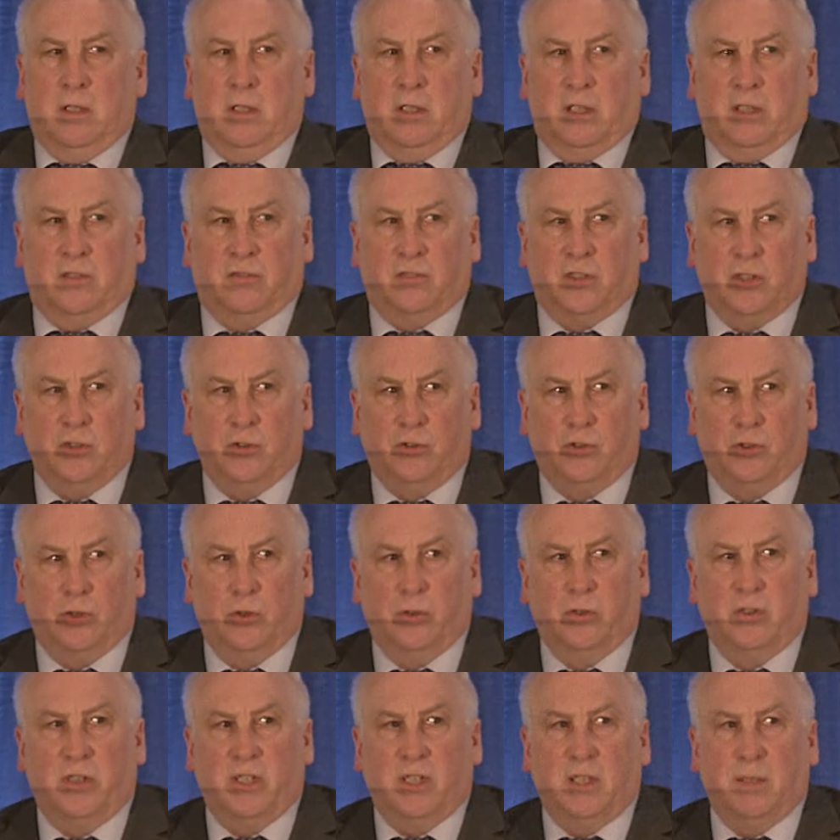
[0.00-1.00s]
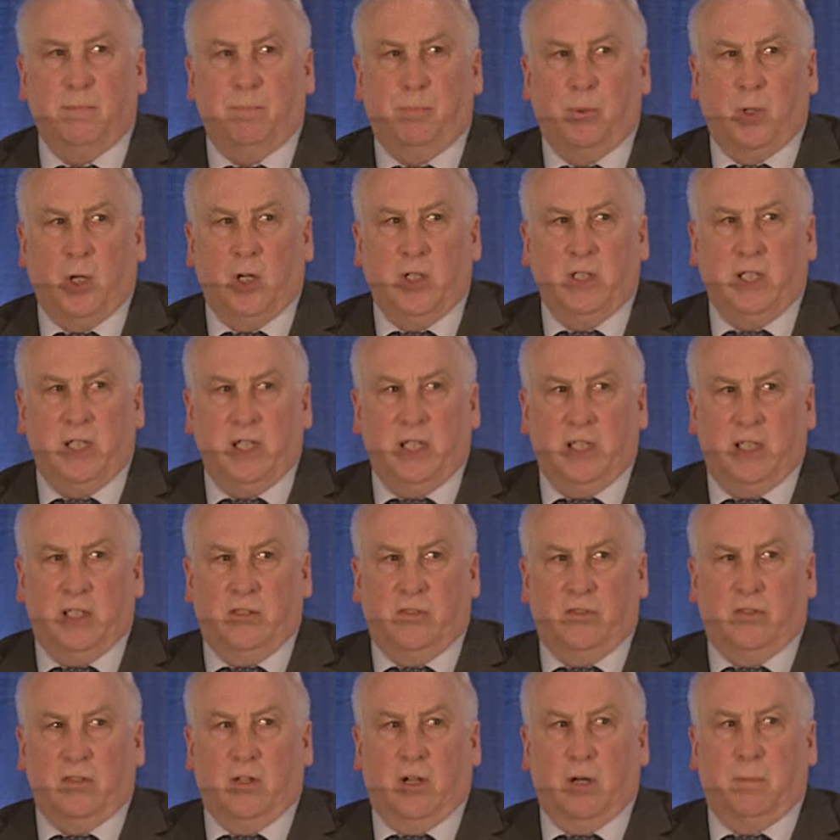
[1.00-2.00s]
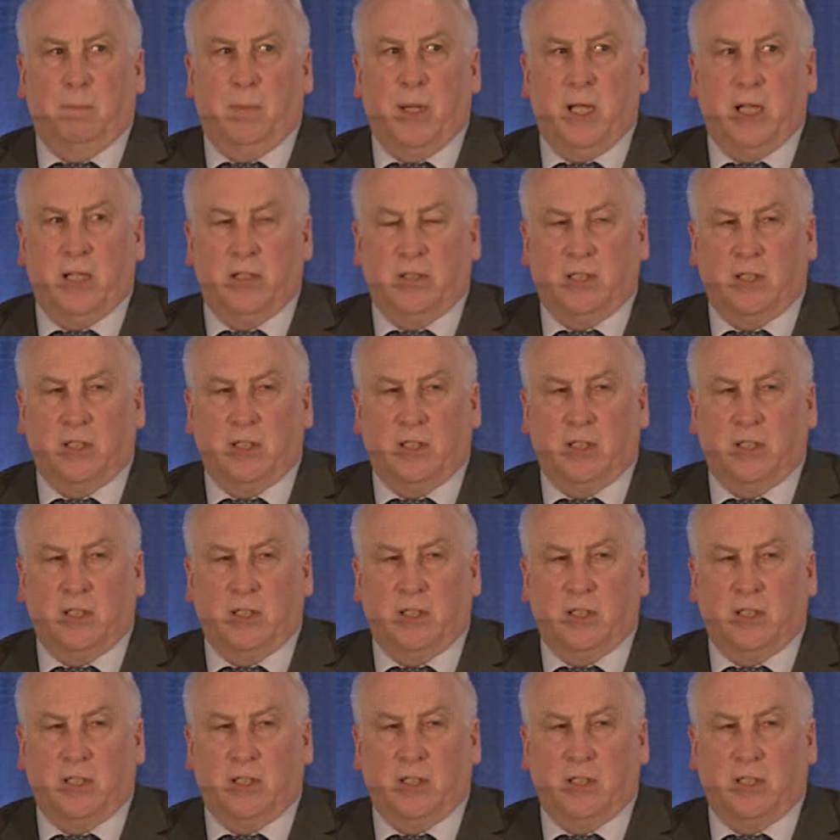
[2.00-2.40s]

is to ensure that employees are paid